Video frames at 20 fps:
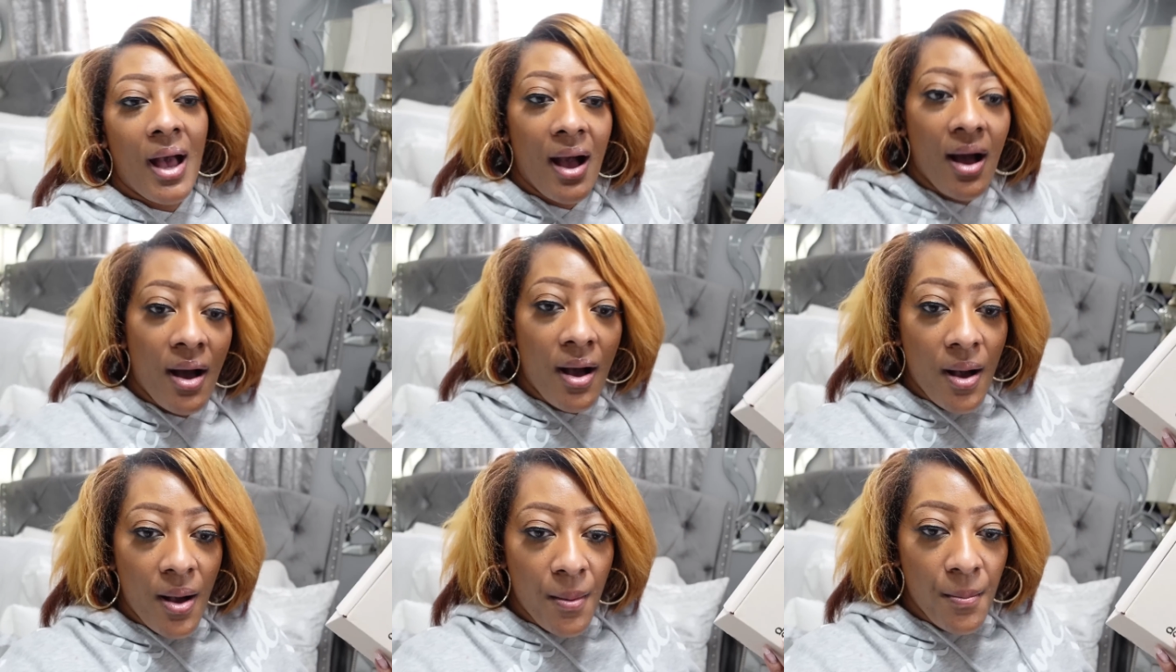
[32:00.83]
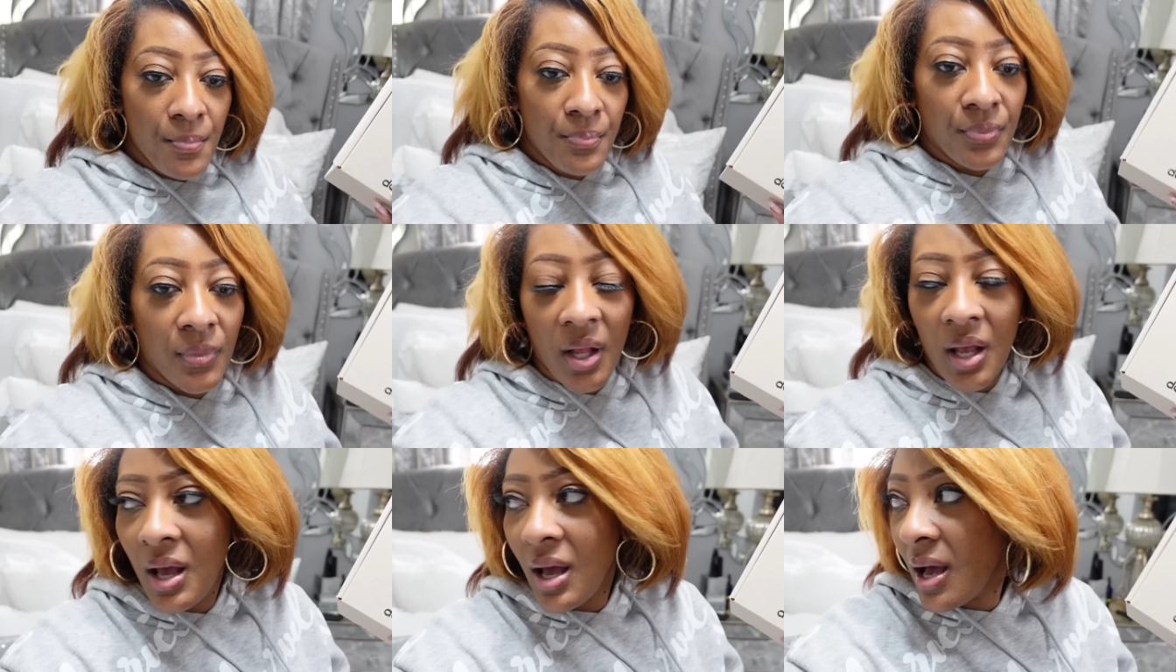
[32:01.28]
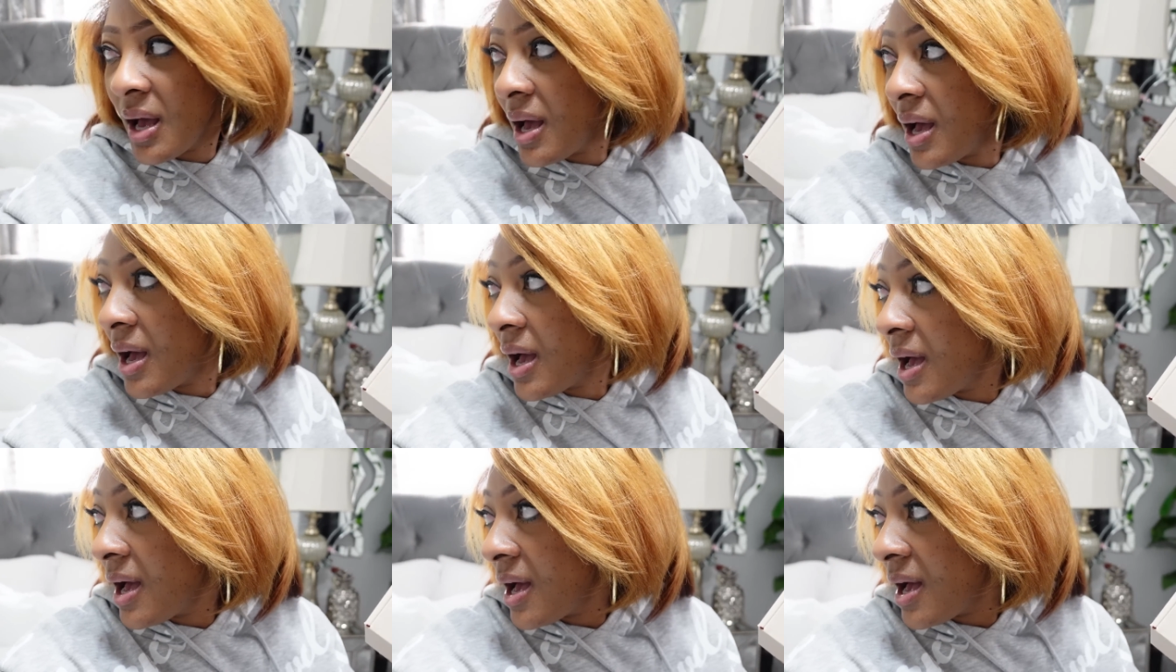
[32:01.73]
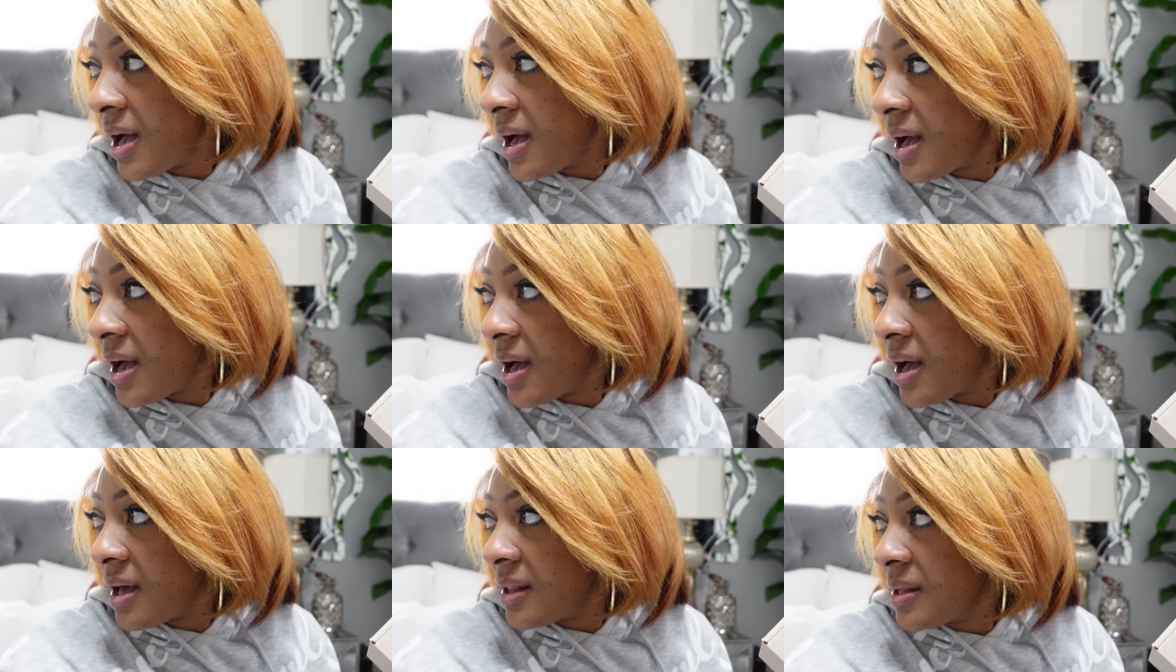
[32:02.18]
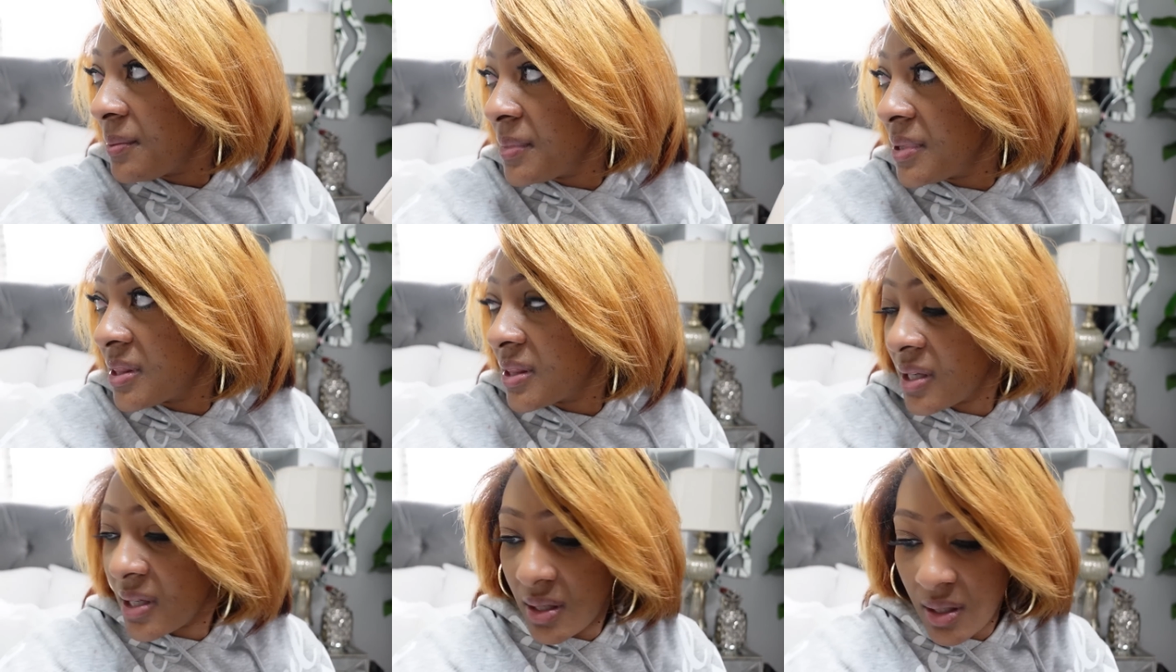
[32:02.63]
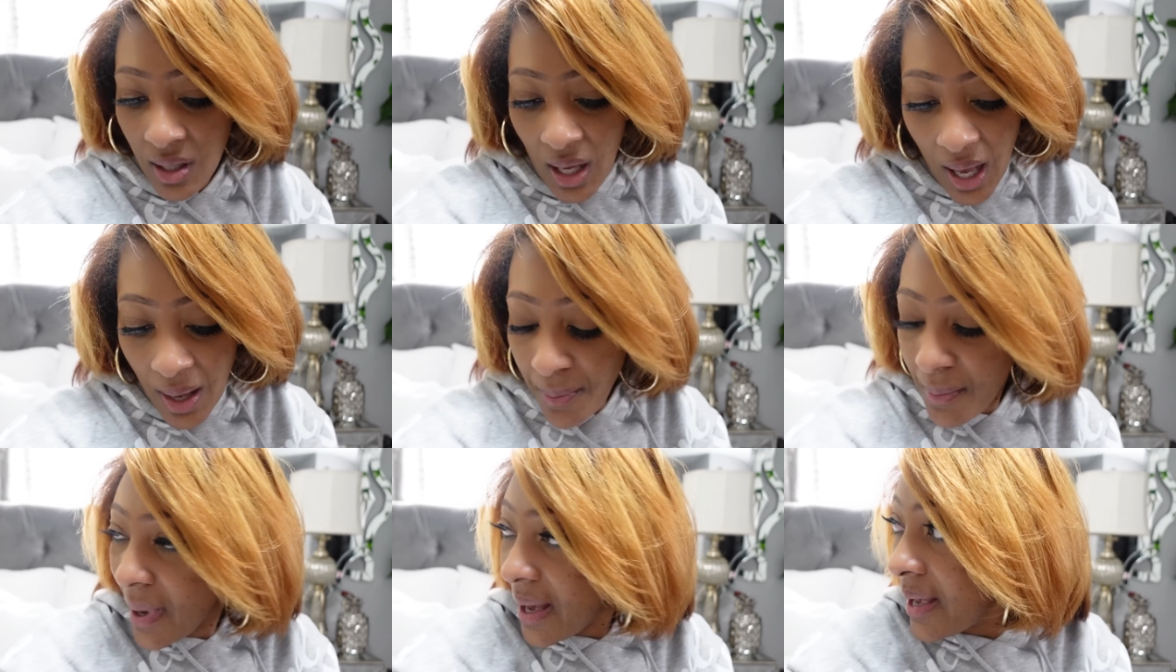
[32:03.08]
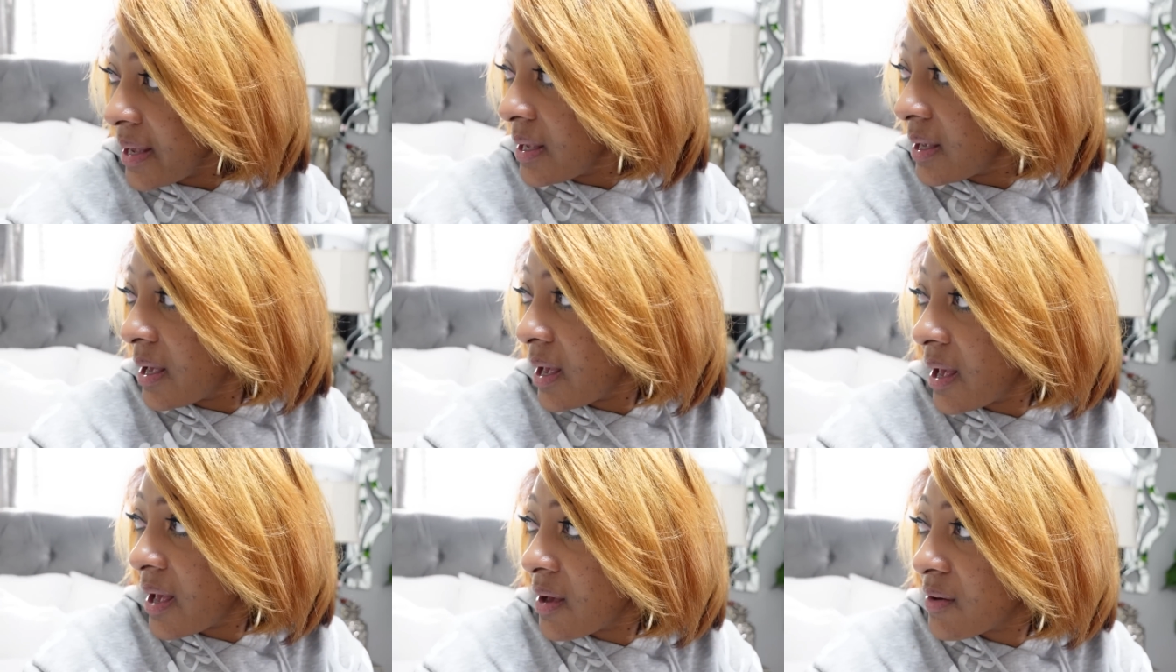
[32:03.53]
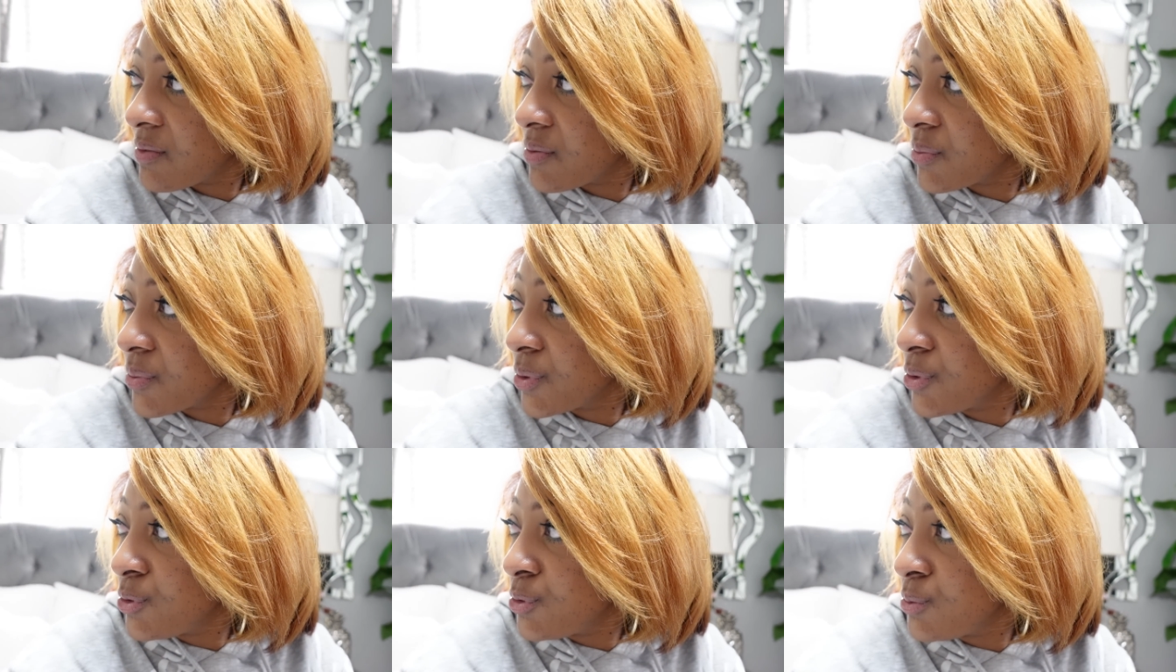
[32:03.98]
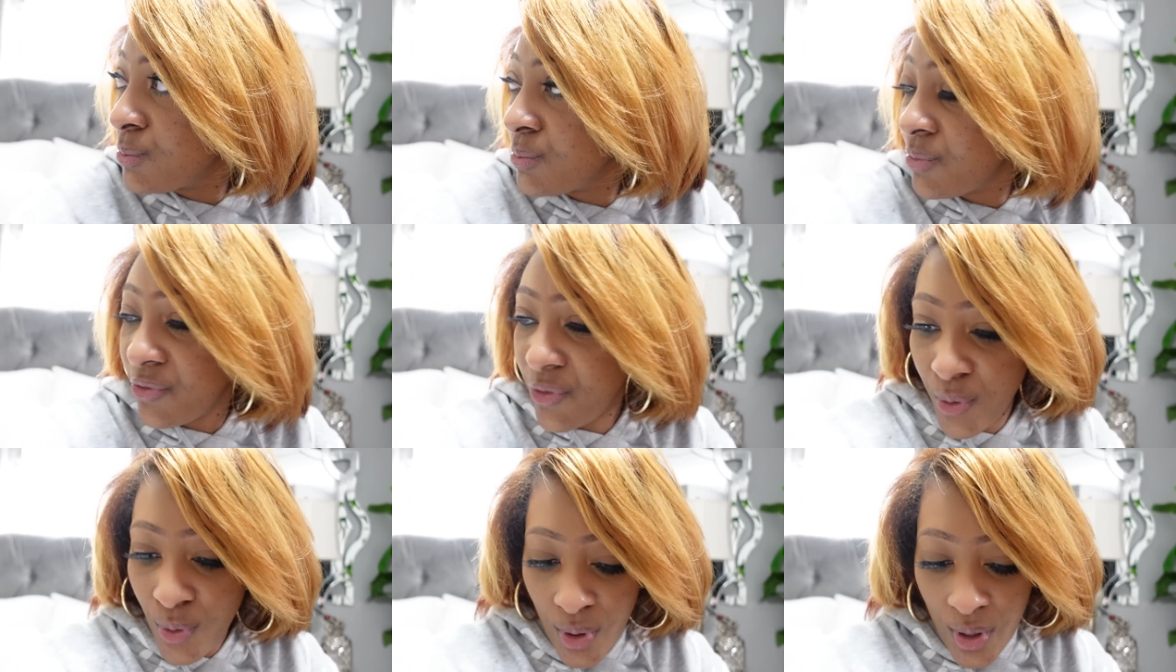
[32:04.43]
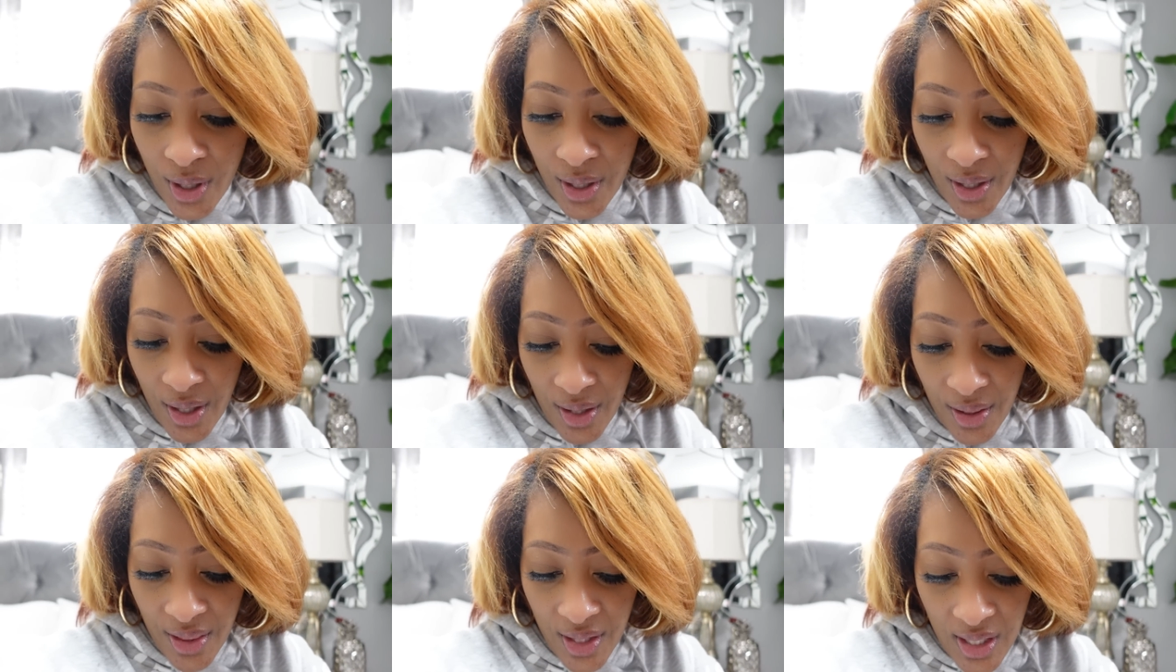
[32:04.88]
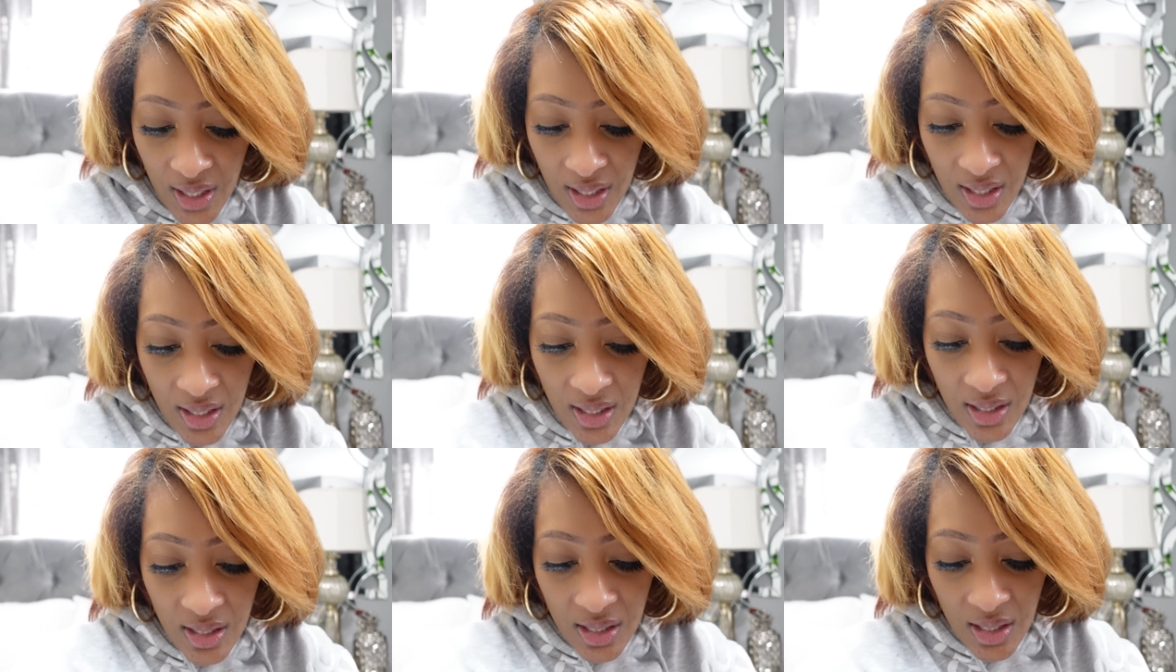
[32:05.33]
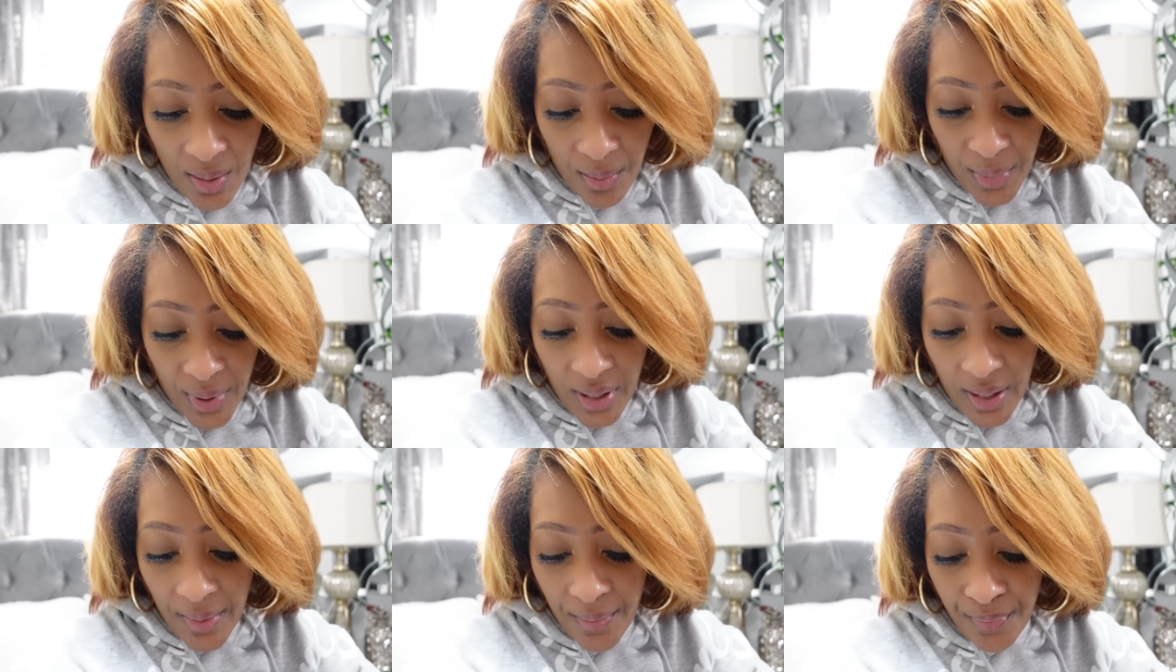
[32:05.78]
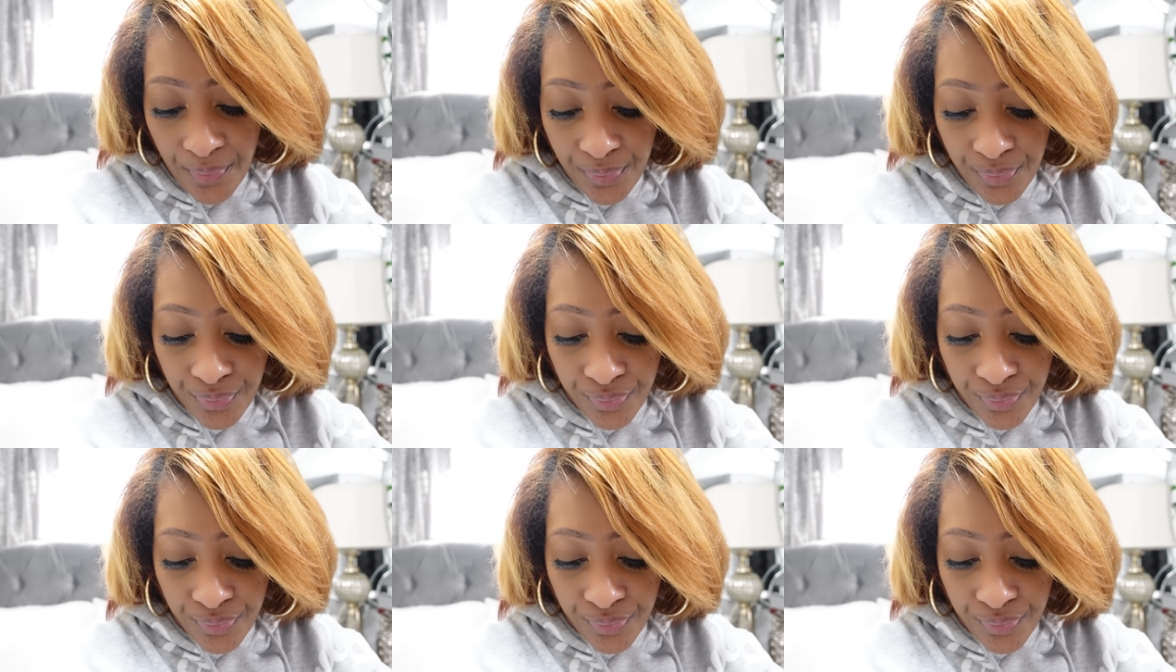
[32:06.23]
Um, let me think. I might have room for these, but